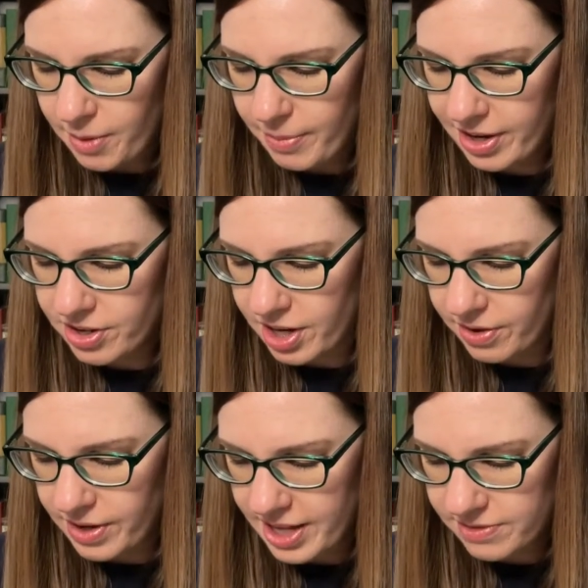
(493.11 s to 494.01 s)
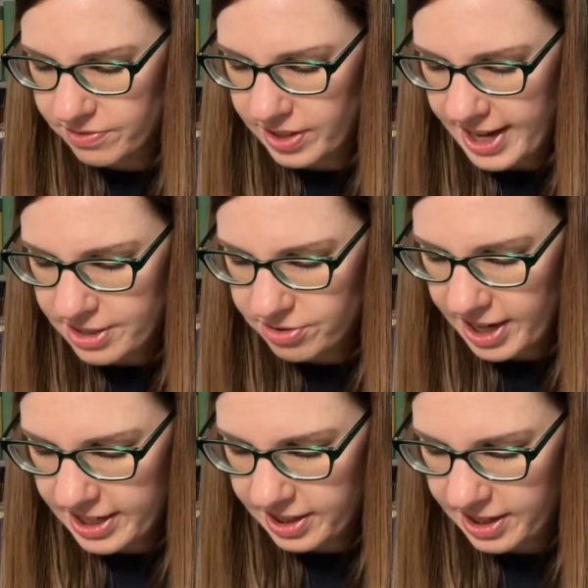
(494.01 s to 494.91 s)
better known as Vlad
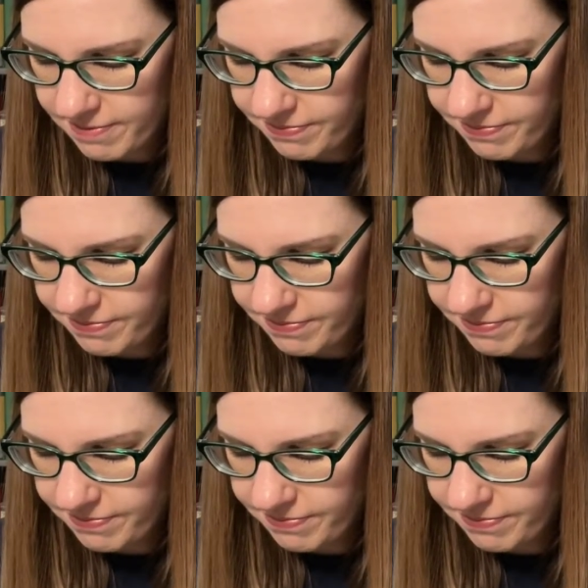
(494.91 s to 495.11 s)
Dracula,